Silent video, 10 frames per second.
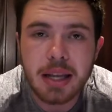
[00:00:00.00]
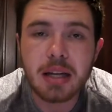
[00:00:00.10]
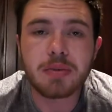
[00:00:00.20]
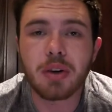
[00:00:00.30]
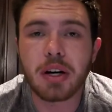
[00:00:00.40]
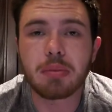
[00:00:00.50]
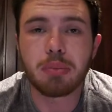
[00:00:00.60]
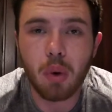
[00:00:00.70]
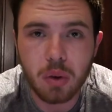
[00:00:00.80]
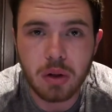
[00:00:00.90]
That is very
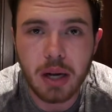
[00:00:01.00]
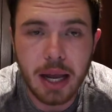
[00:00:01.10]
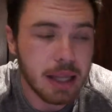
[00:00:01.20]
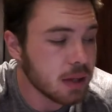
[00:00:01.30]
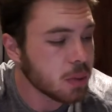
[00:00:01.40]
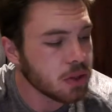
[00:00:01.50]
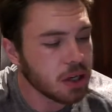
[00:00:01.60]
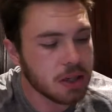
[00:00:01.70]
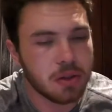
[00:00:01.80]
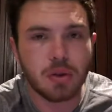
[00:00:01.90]
important, and that's what
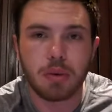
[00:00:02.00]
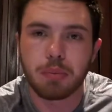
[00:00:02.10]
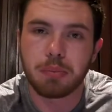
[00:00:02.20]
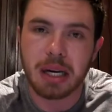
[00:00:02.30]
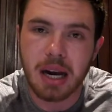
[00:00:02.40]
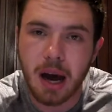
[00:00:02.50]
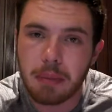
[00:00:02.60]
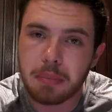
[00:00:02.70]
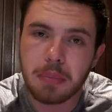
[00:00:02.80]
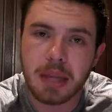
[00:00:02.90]
you need to do.
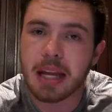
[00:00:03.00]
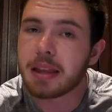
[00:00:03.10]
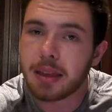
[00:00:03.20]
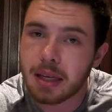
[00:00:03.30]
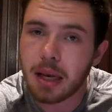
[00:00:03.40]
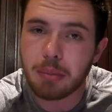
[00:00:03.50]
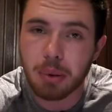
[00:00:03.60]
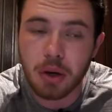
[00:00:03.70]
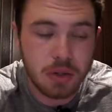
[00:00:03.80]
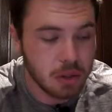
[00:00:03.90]
Become that thinking
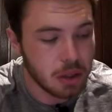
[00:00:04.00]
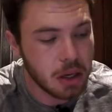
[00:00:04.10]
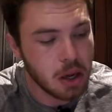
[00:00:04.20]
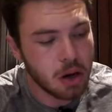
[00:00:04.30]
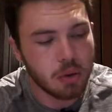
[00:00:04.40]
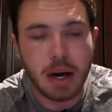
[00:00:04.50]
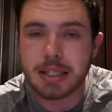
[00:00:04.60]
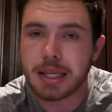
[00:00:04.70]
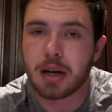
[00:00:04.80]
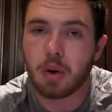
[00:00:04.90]
person.
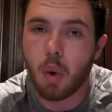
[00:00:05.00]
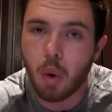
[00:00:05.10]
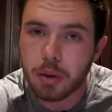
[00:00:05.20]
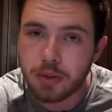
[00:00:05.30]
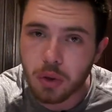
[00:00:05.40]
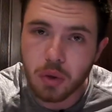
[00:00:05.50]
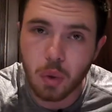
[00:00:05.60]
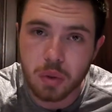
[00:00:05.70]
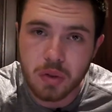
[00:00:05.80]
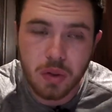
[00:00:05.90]
Write down all of your
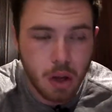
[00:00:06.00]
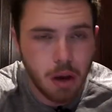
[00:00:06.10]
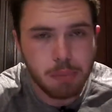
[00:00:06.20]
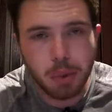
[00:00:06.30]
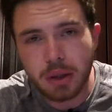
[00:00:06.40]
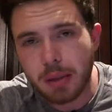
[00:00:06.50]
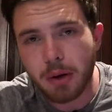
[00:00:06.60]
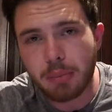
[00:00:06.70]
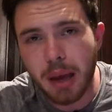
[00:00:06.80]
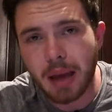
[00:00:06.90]
thoughts, put them
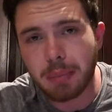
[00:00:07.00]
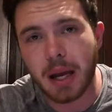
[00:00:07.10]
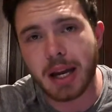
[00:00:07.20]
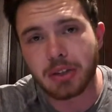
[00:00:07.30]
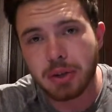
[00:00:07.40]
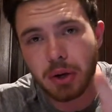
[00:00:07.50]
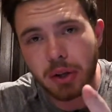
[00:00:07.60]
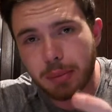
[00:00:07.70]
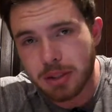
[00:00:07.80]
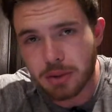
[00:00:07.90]
on paper, and turn
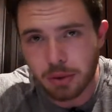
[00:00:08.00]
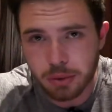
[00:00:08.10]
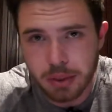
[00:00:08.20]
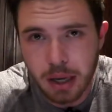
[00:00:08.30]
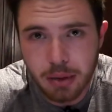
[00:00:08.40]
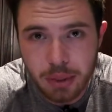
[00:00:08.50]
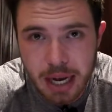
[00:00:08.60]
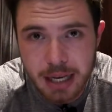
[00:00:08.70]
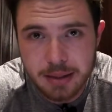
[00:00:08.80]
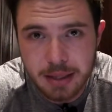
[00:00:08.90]
them into a, re a
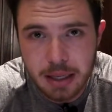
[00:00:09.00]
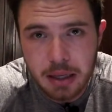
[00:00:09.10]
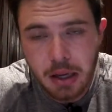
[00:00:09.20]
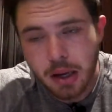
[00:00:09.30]
reality.